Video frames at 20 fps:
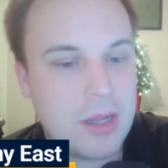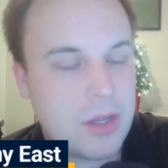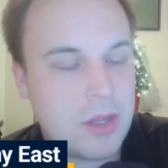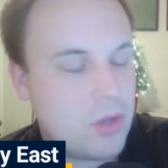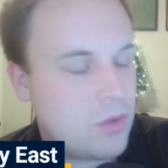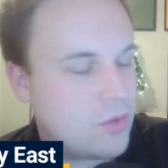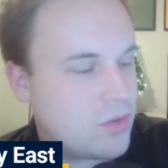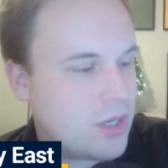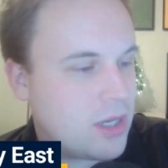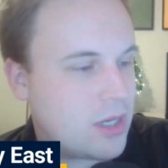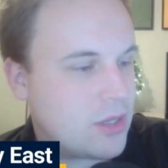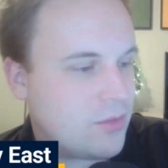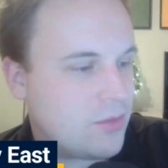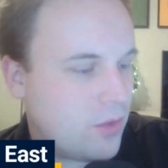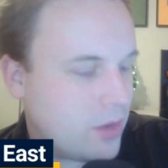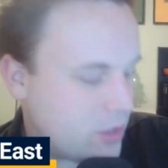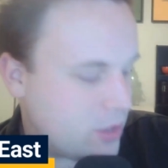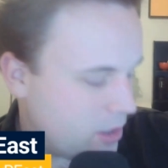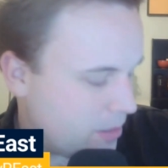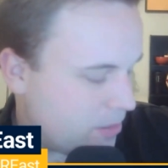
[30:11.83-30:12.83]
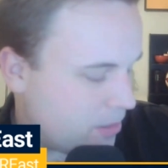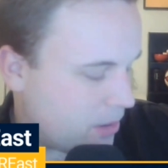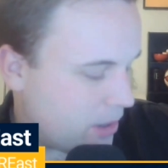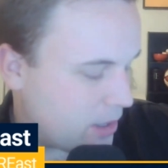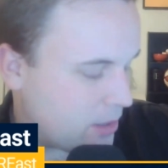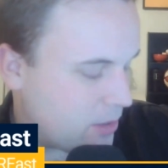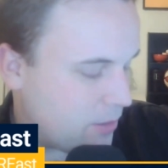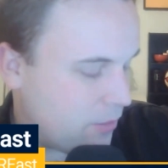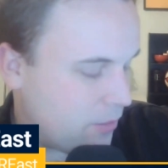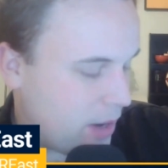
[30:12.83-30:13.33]
using his voice in a
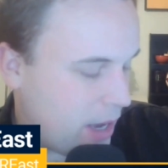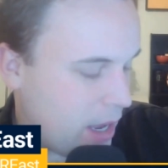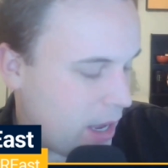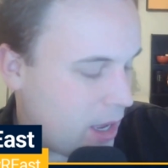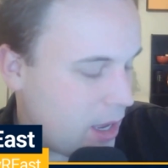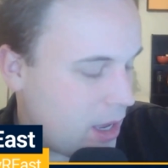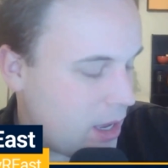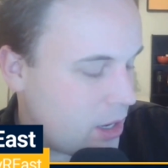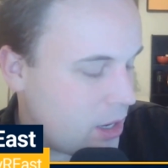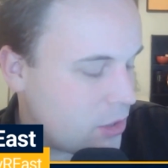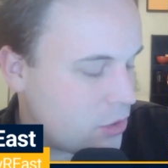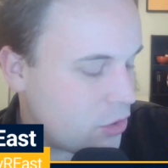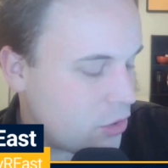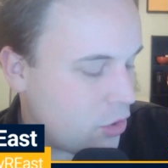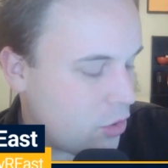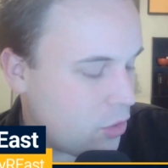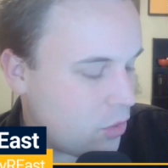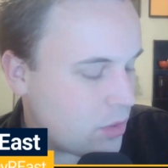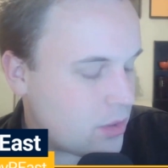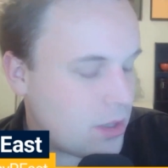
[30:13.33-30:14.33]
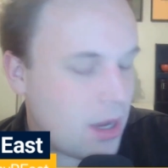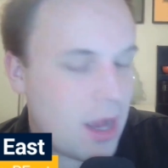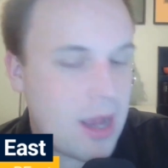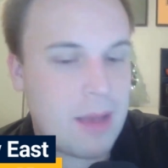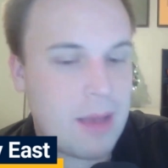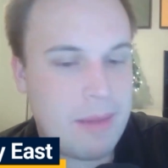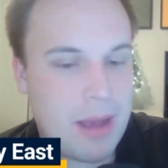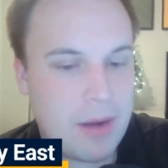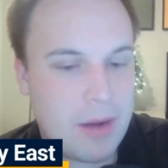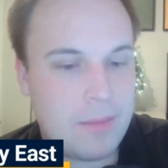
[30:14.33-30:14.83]
productive way to talk
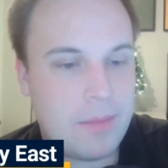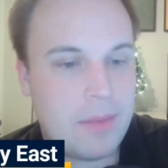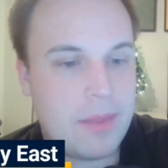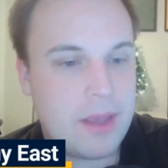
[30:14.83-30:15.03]
about